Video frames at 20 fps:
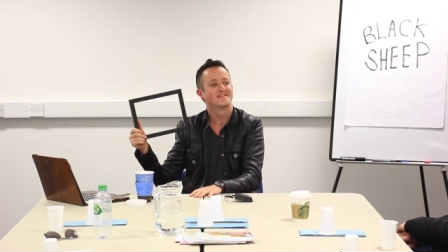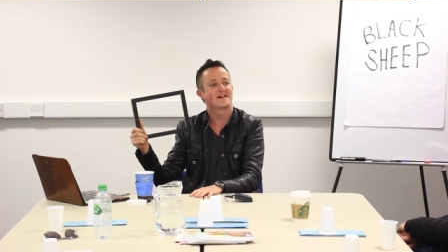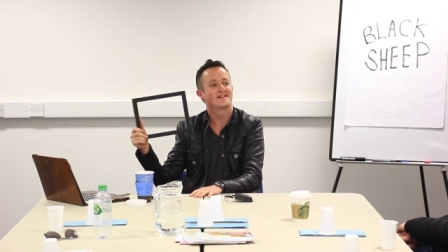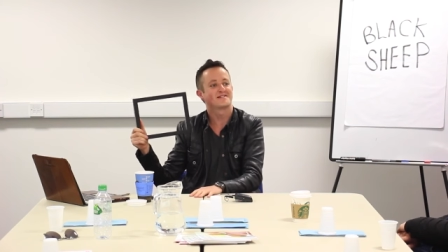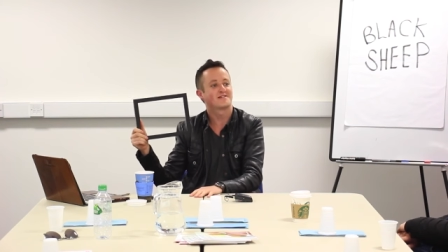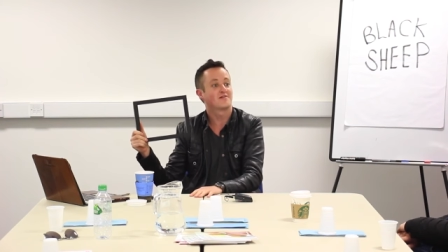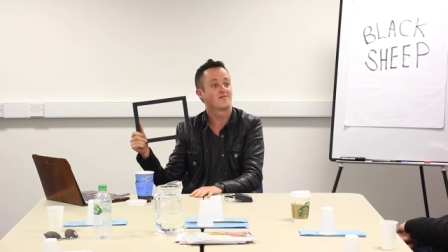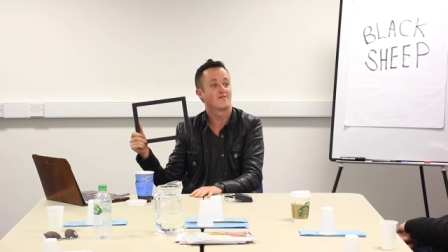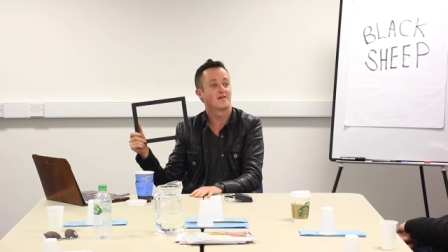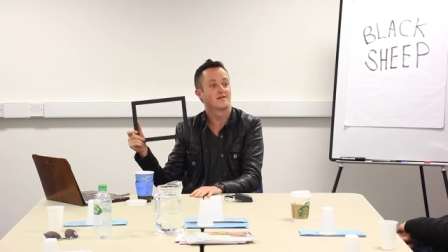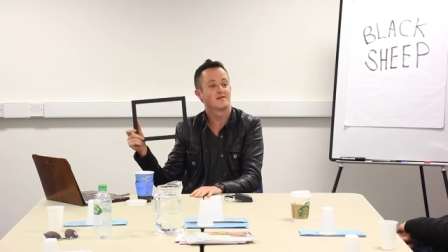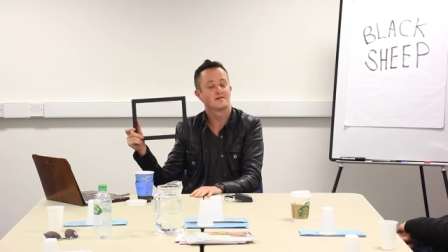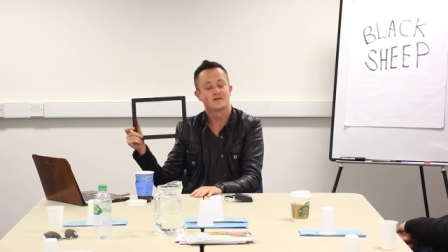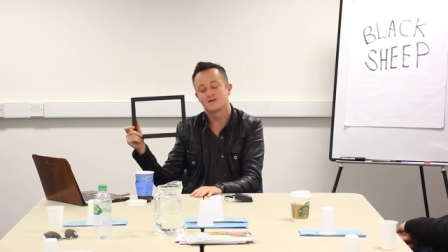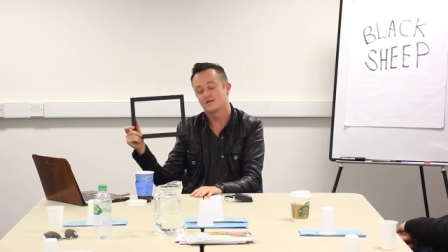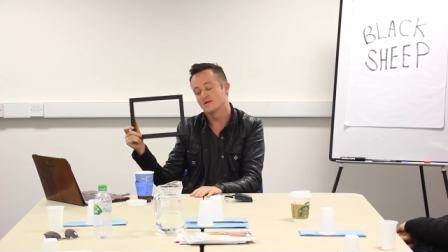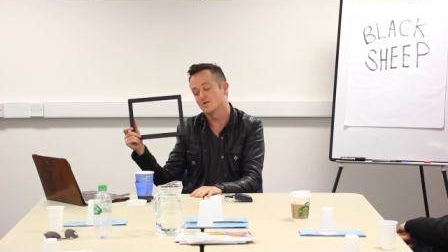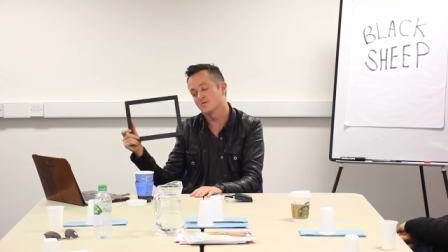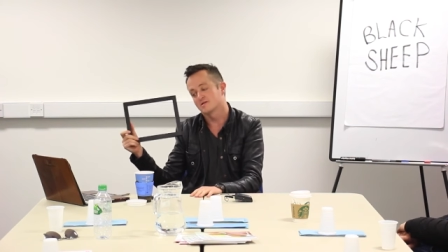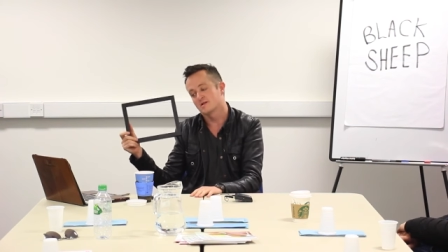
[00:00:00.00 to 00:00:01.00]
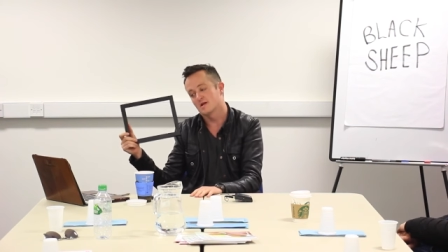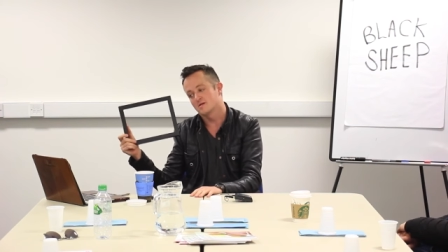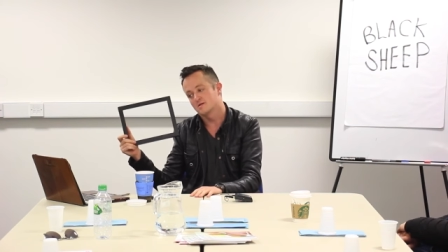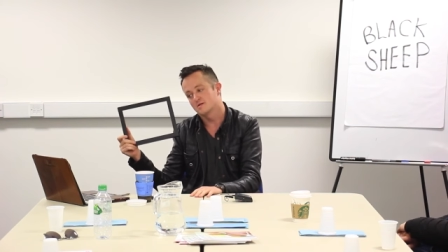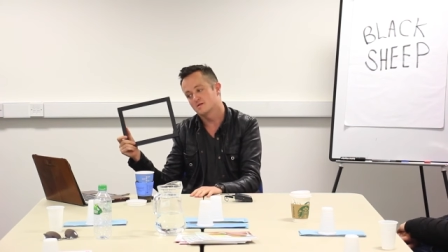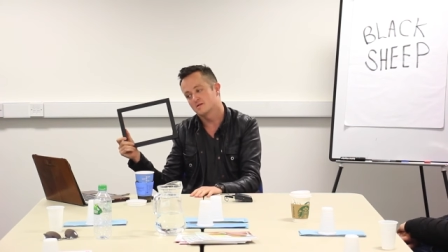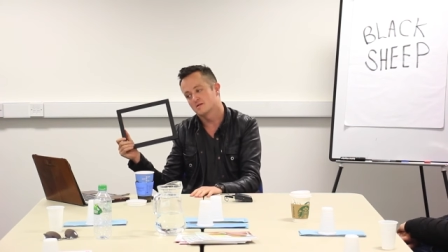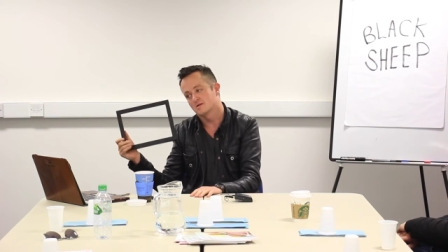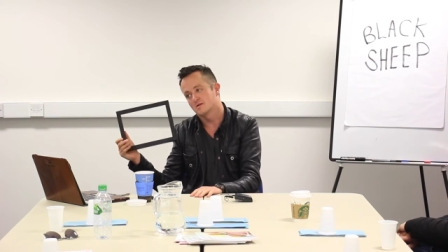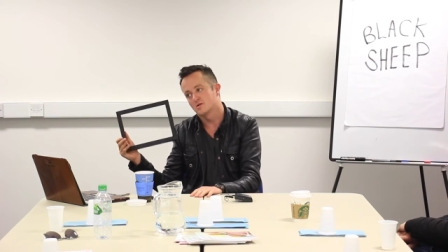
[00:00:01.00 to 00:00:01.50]
That's a great little
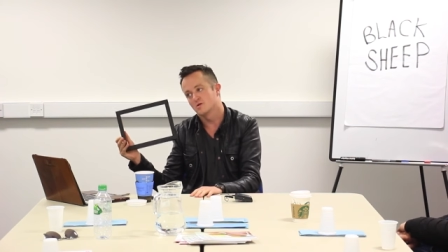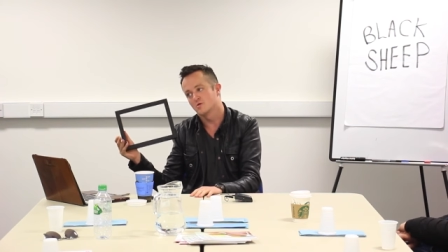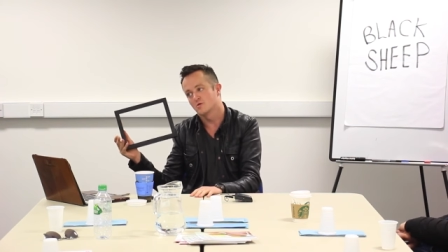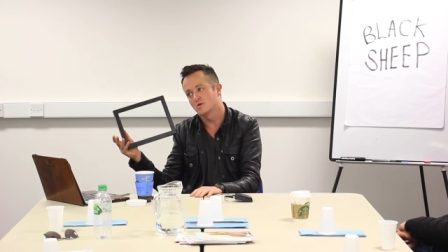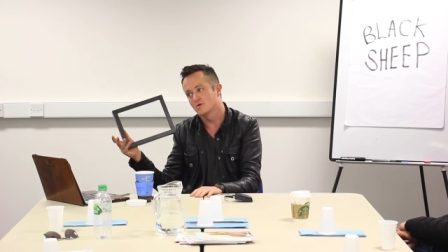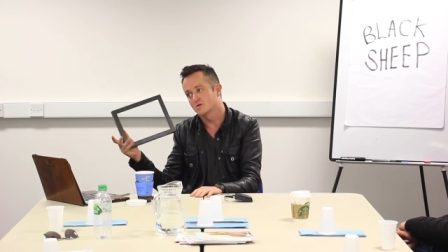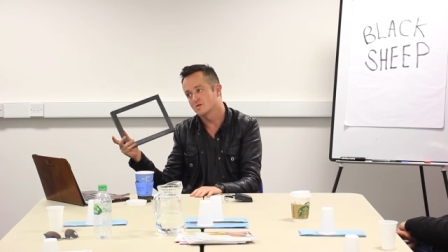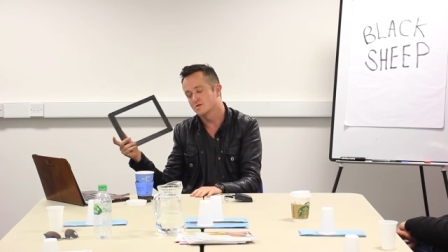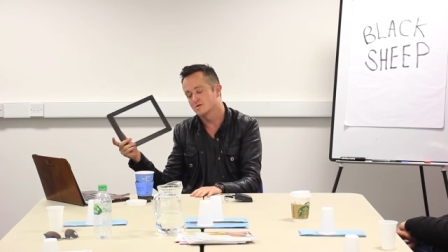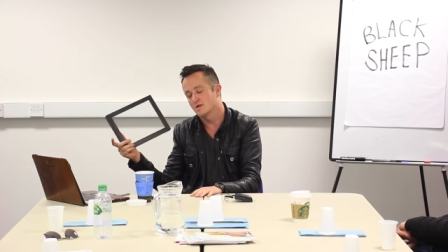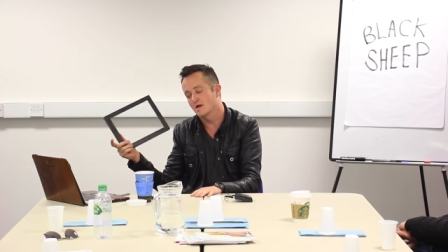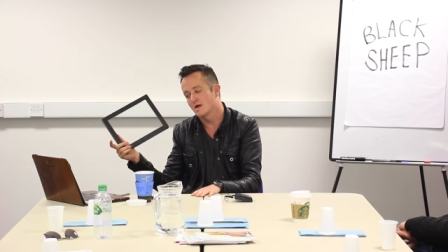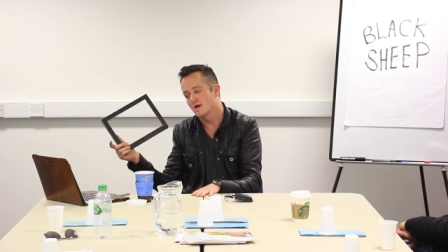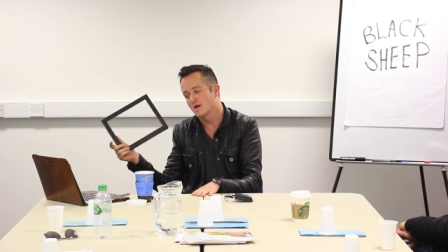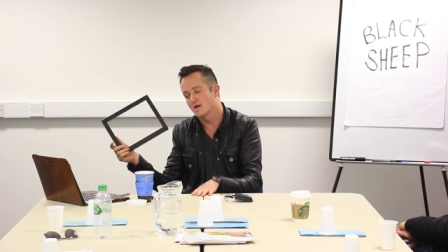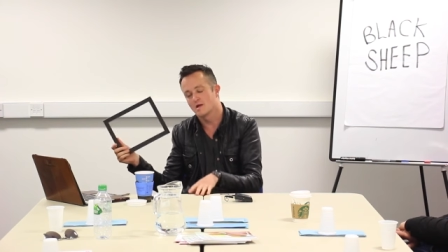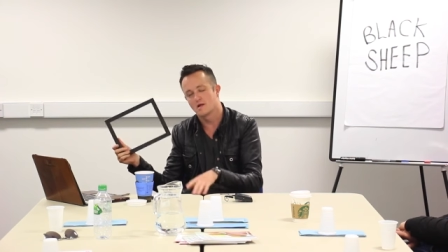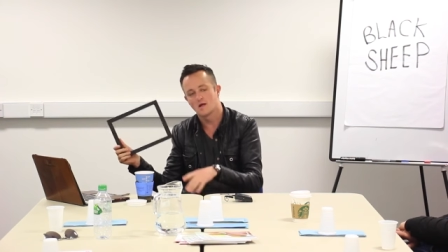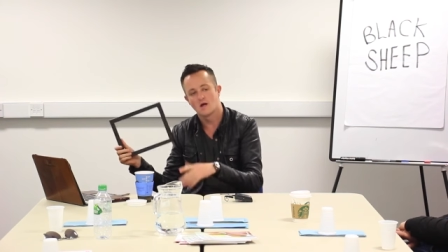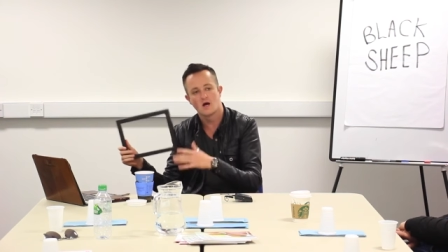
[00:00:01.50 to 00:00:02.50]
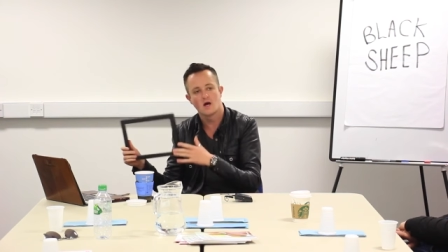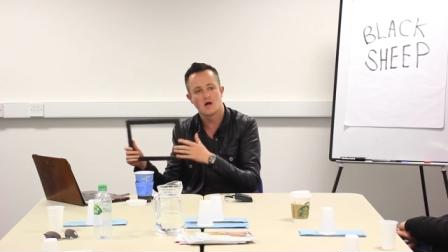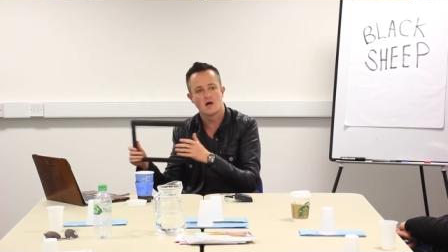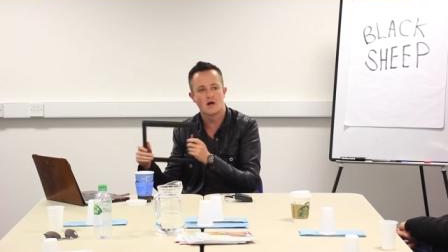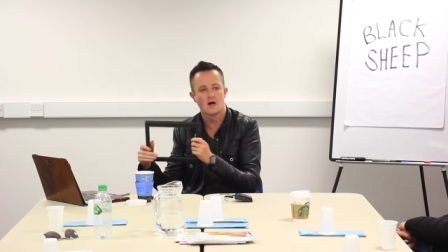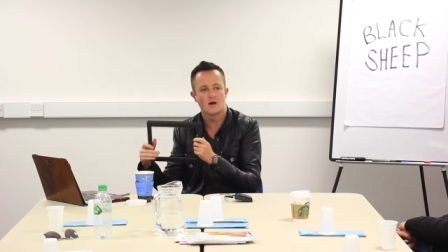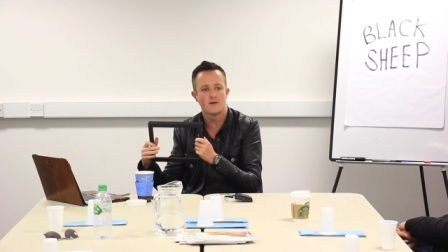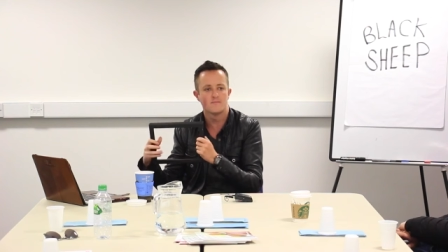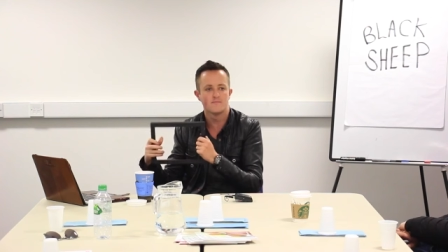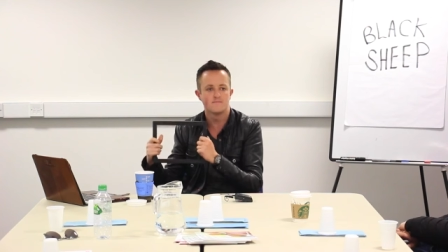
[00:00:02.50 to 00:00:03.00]
test. You could say,
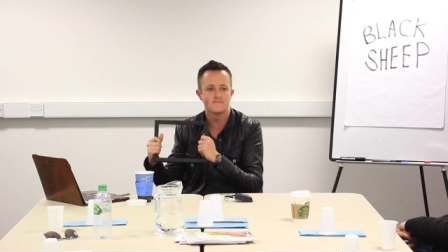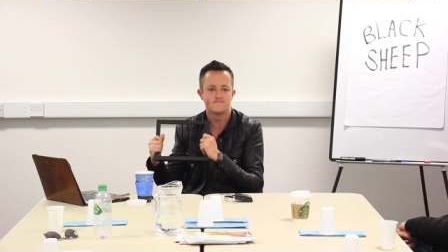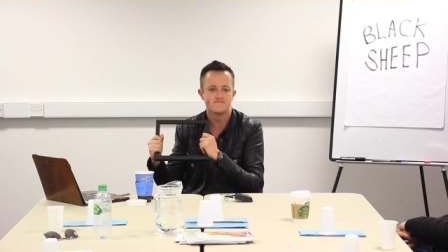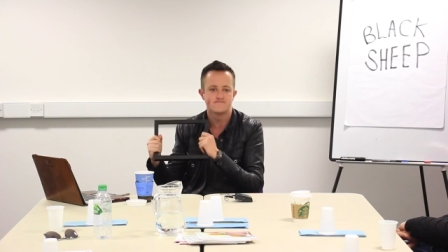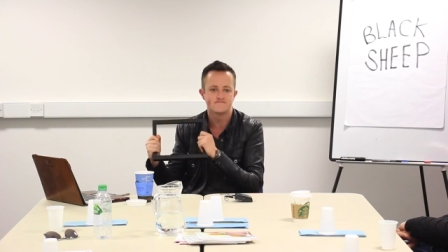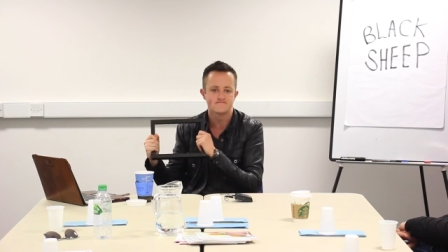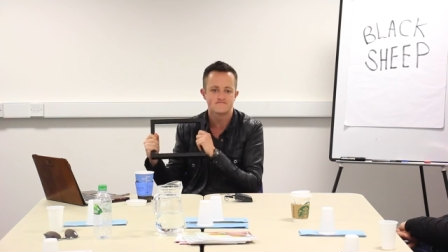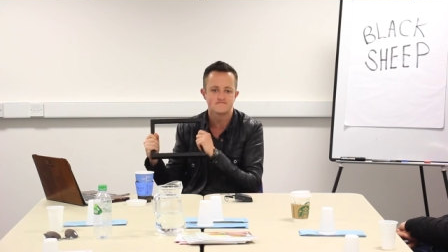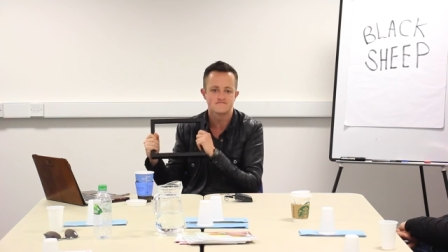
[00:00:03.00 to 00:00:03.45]
um,